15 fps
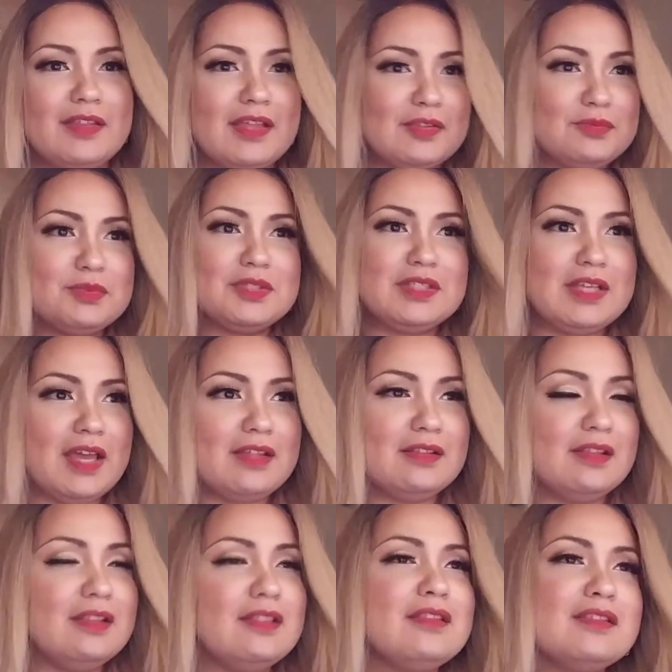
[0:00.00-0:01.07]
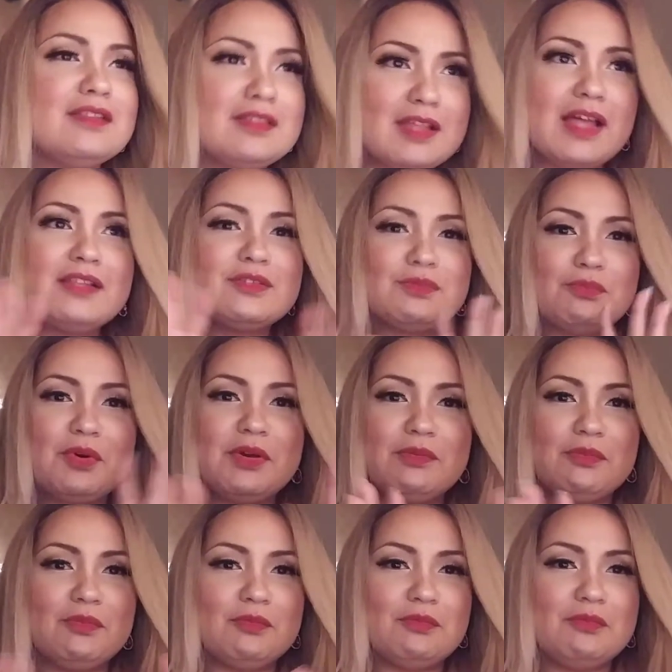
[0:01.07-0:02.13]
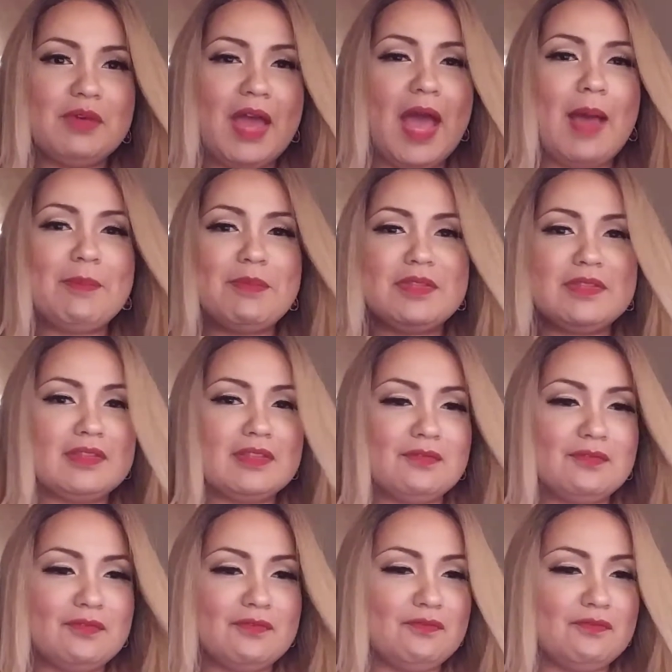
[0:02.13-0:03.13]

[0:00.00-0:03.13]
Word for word: that's what that's what happens in the